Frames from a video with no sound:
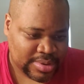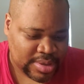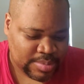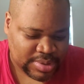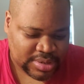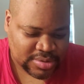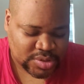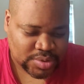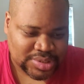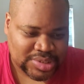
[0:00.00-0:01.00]
beating
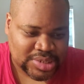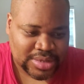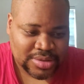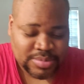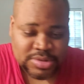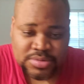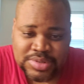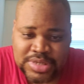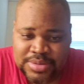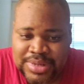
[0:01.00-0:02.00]
Georgia Tech, number 2
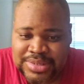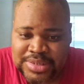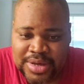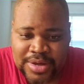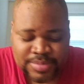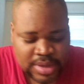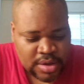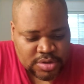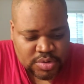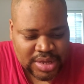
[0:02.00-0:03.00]
team at the time.
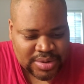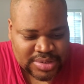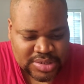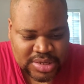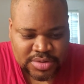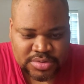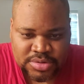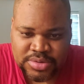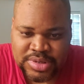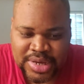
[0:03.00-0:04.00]
So now let's get into
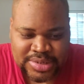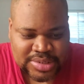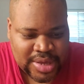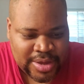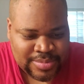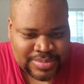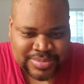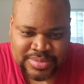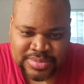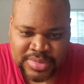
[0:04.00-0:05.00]
the next game.
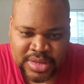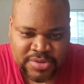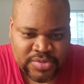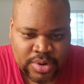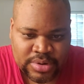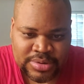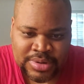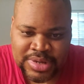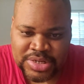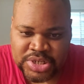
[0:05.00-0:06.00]
Florida
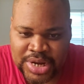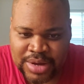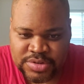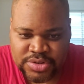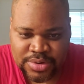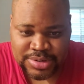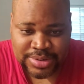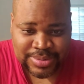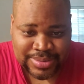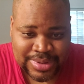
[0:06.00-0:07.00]
shut out Georgia
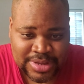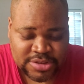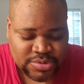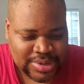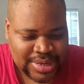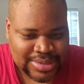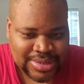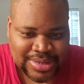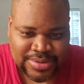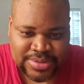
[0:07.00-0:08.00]

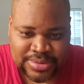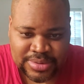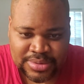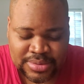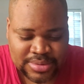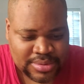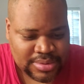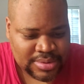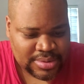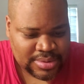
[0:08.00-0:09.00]
28-0.
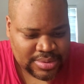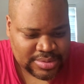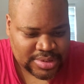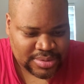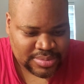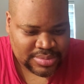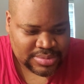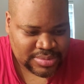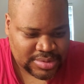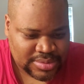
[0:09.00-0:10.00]
See,
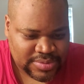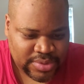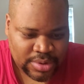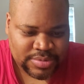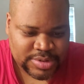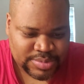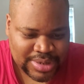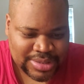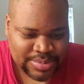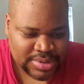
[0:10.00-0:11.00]
Florida was ranked
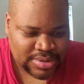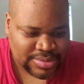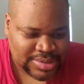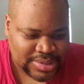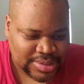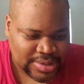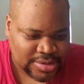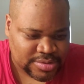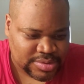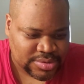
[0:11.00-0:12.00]
number 13 in the
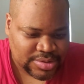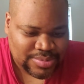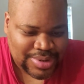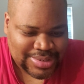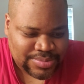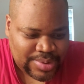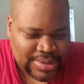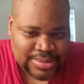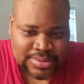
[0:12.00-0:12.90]
country. Georgia wasn't ranked.